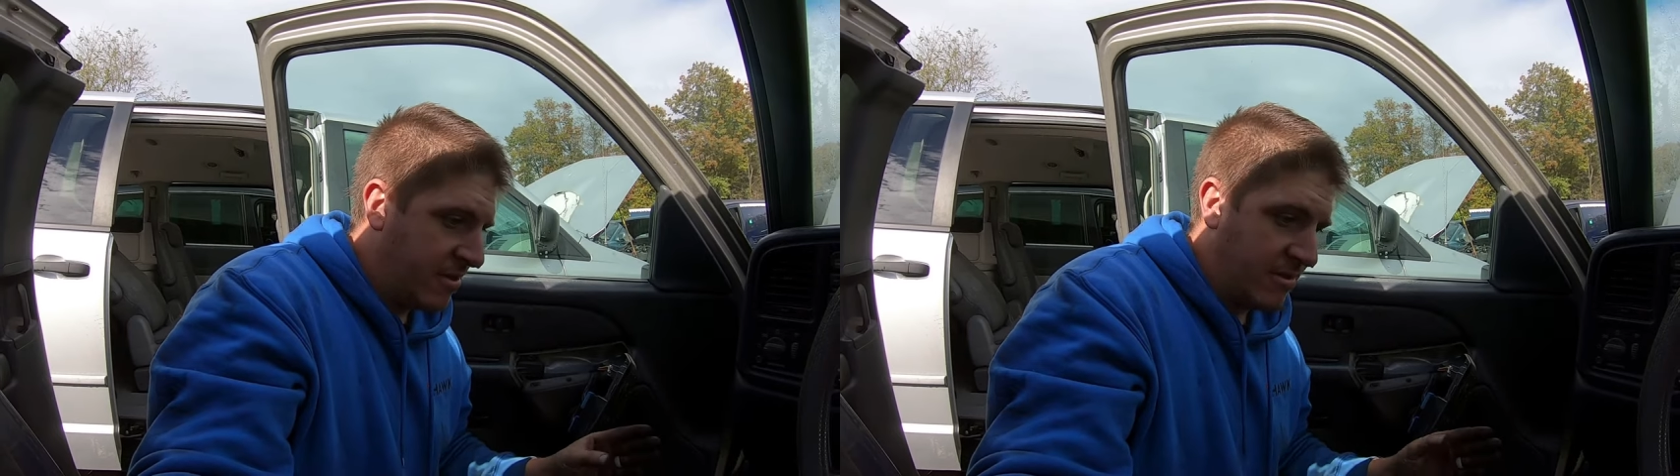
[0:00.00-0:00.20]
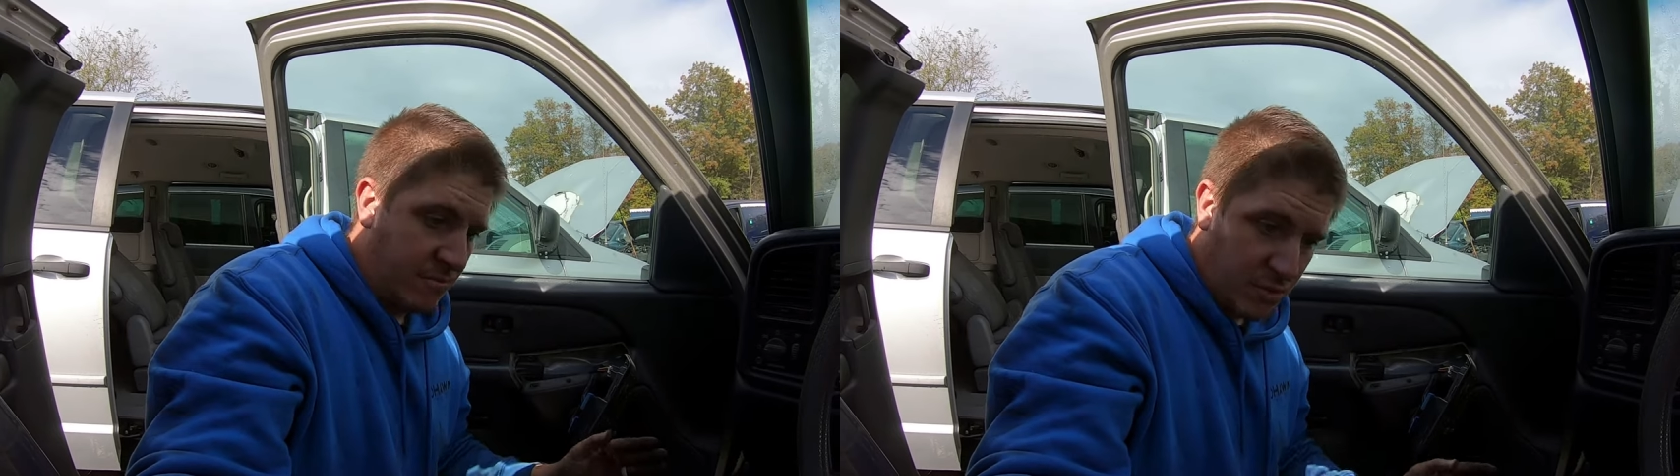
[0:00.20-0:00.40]

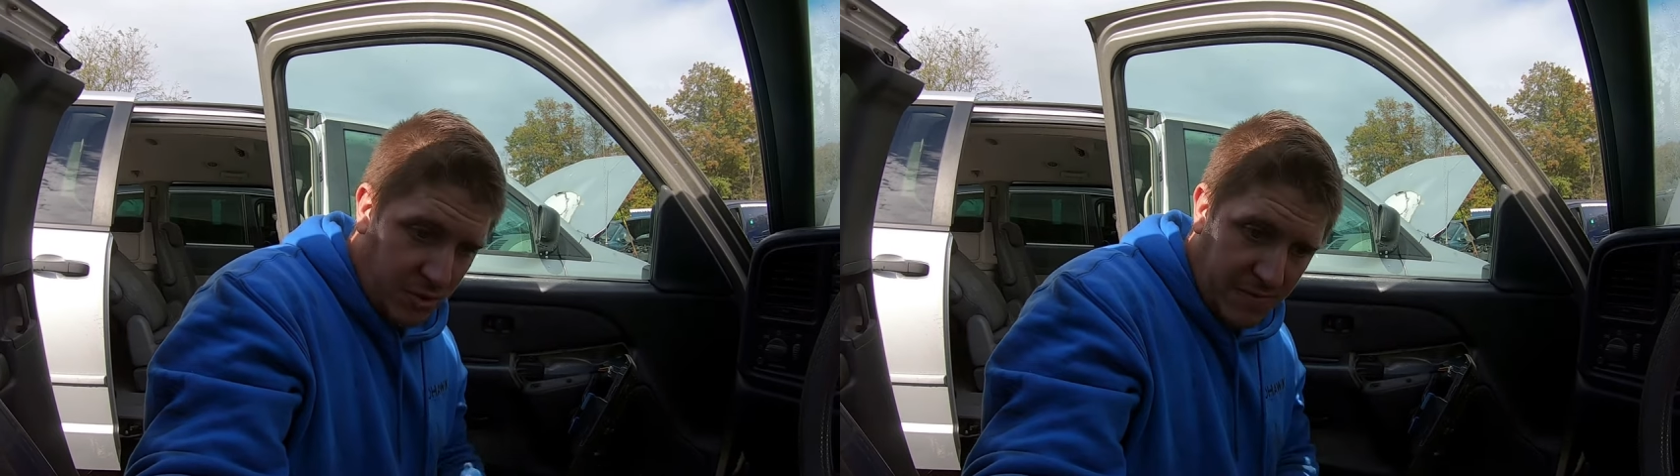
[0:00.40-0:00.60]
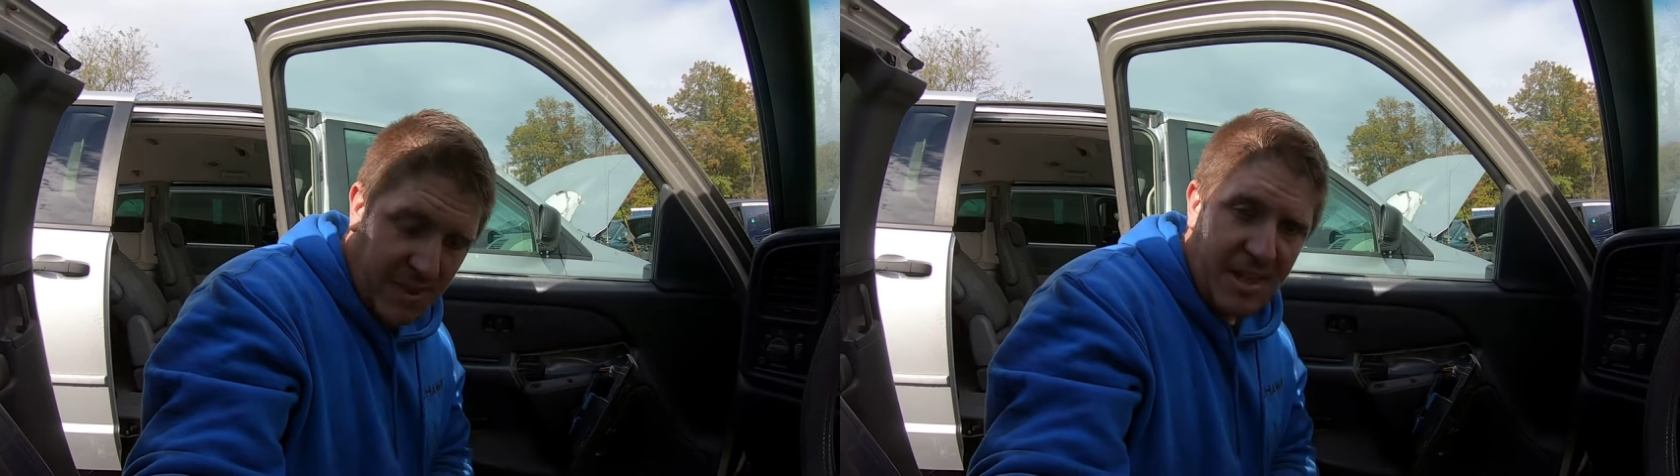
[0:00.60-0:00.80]
to
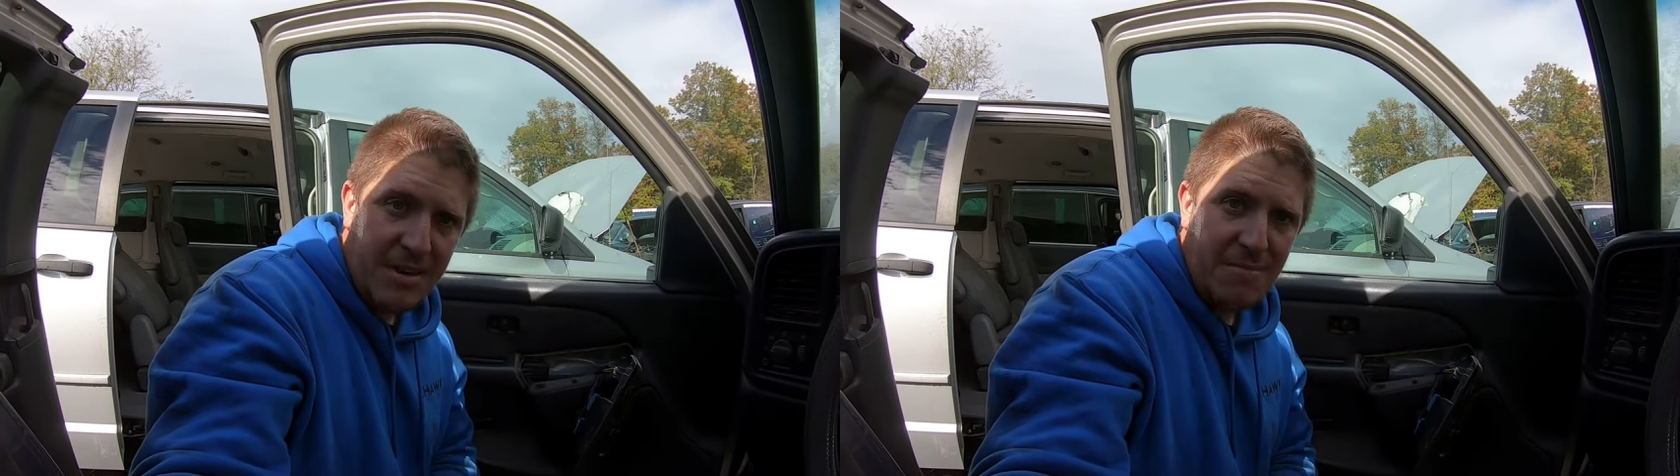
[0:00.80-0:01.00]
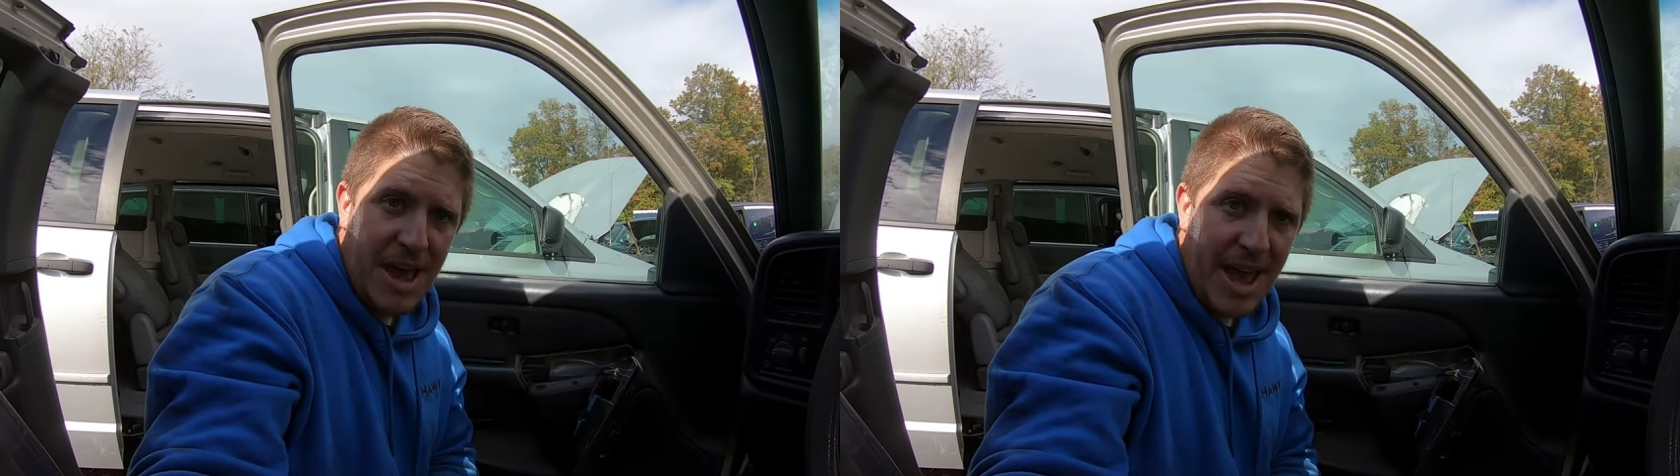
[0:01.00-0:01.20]
move the
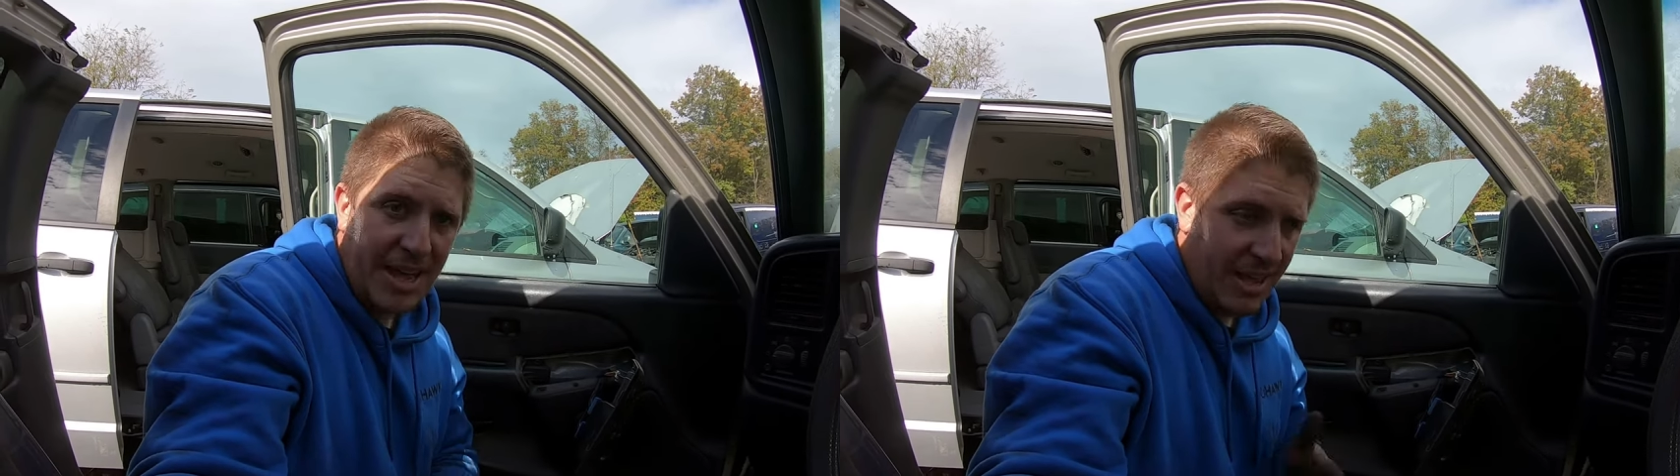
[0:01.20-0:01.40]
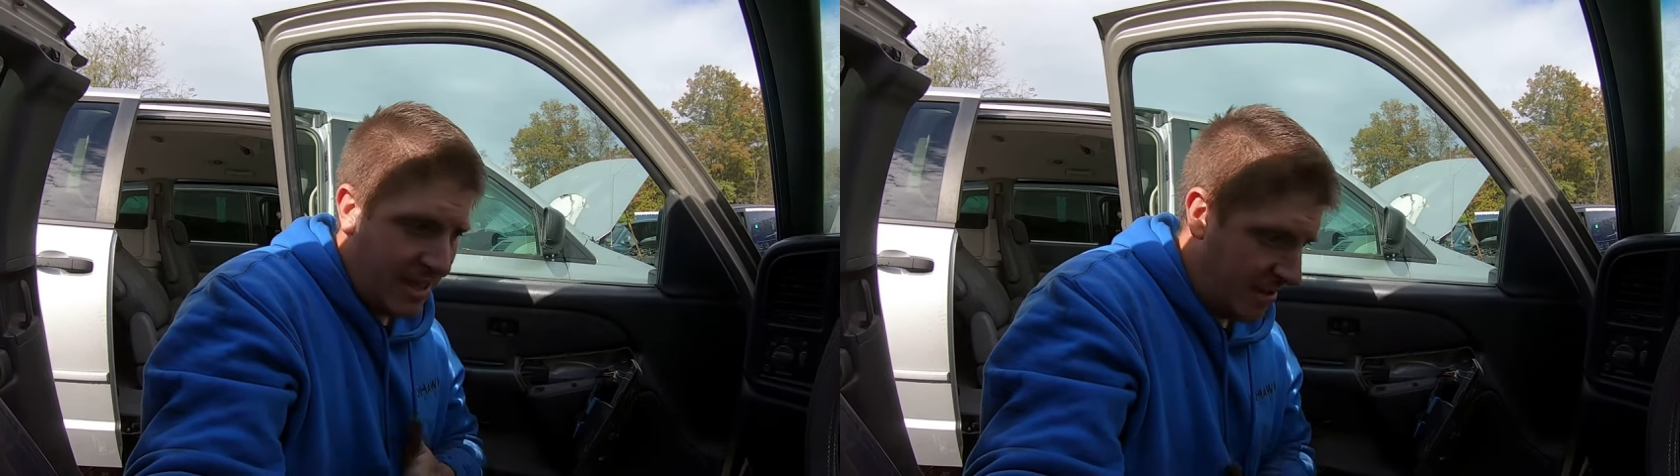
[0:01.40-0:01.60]
seat back